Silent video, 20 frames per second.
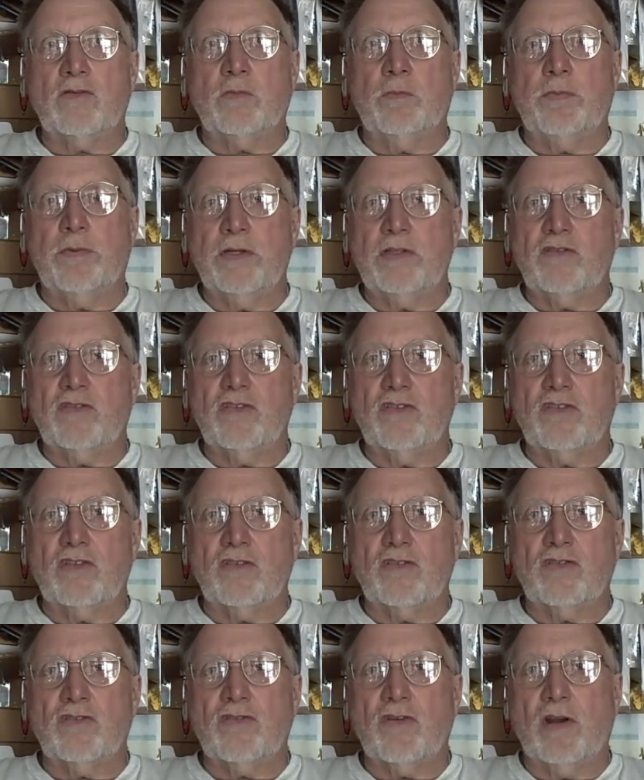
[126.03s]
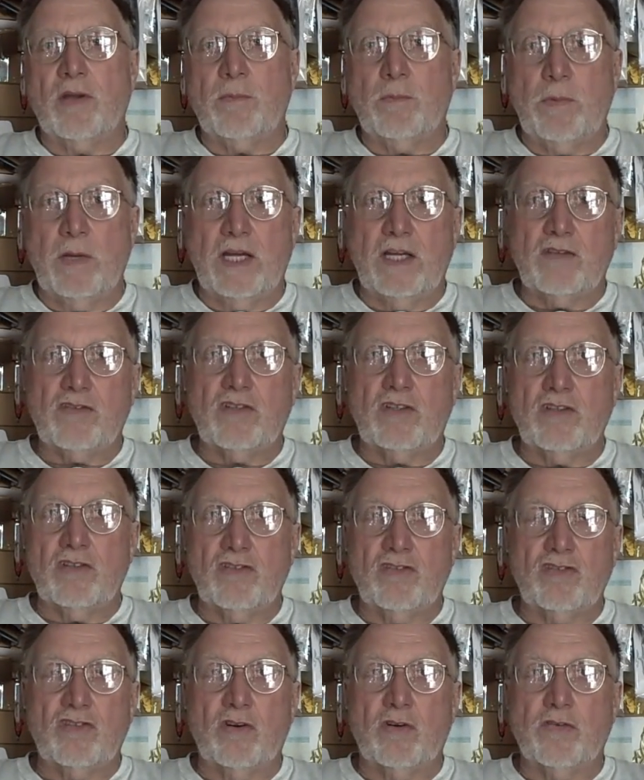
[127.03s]
was blitzes of striped bass on
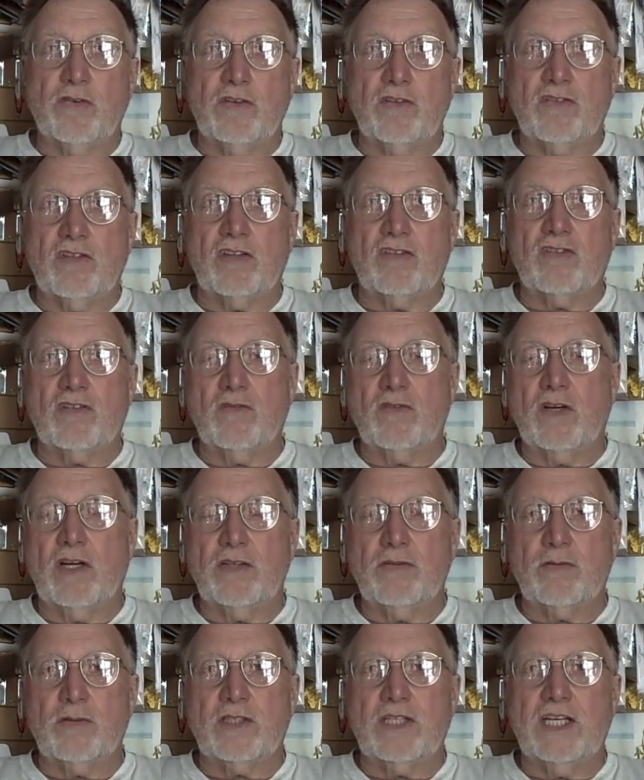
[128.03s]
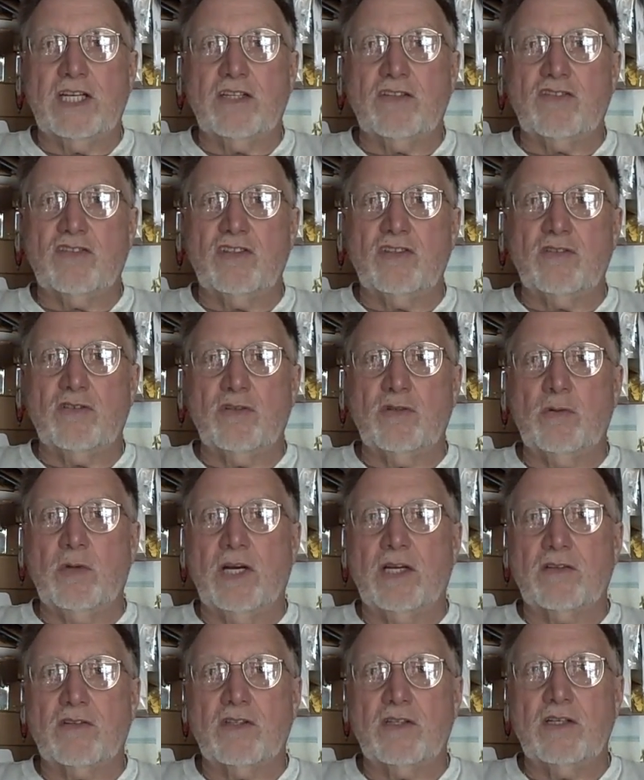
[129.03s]
the surface that some guys were casting
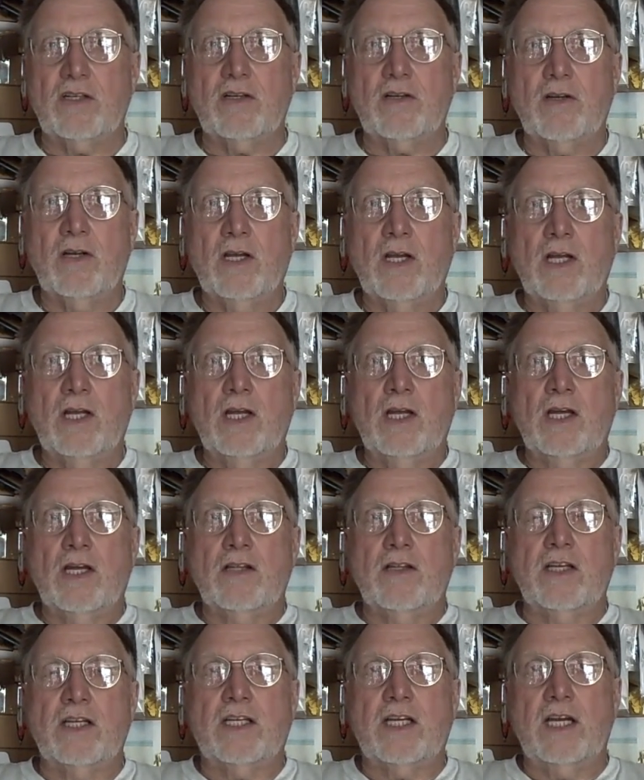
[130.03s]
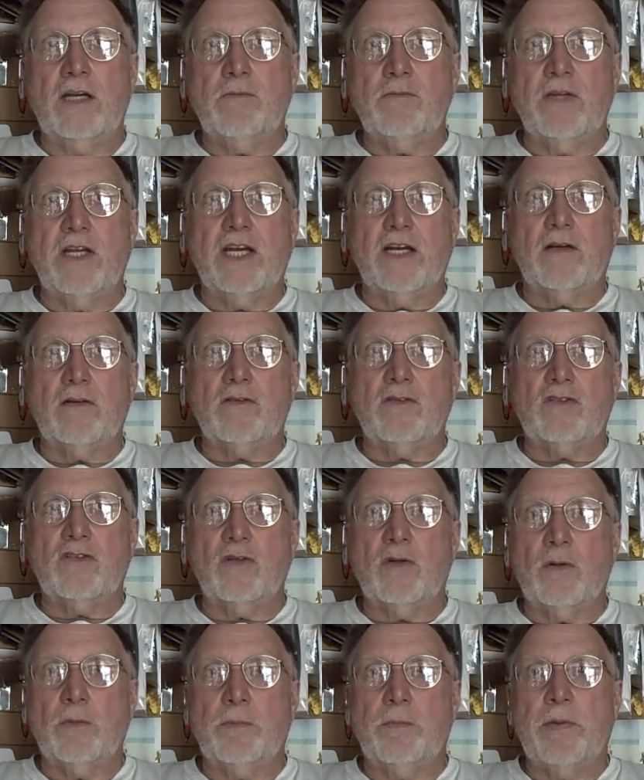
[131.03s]
to out there. They came down
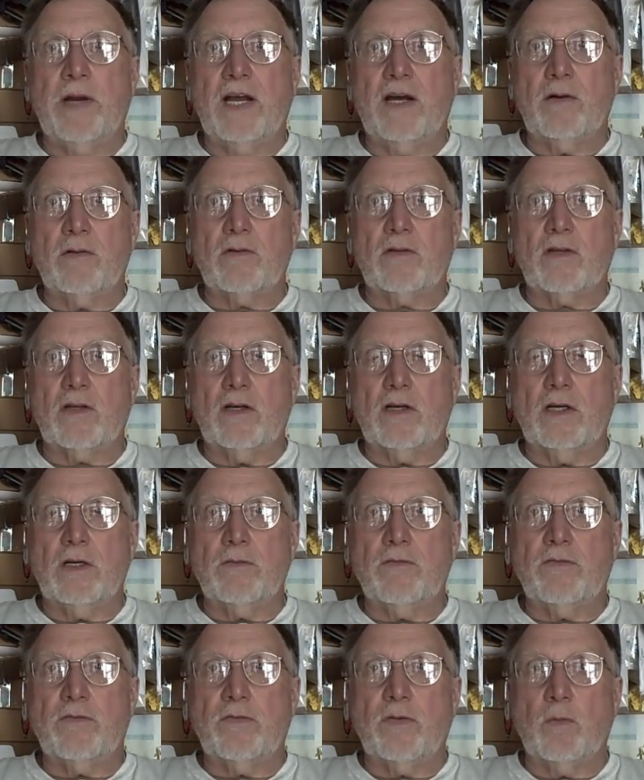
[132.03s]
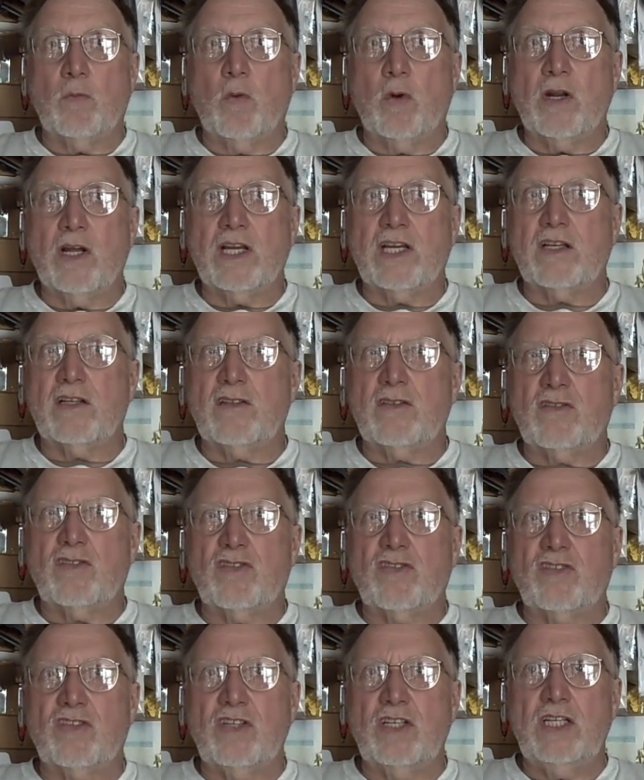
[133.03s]
to about, from what I can
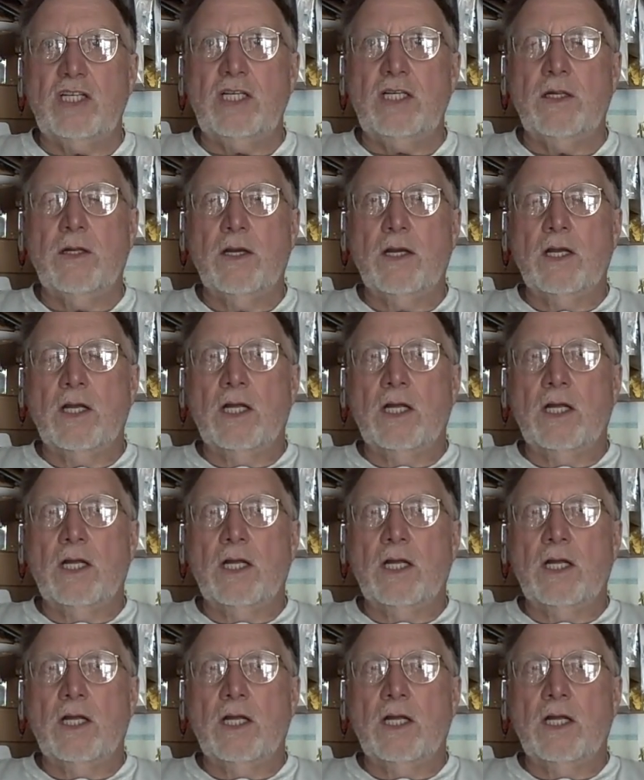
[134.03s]
see,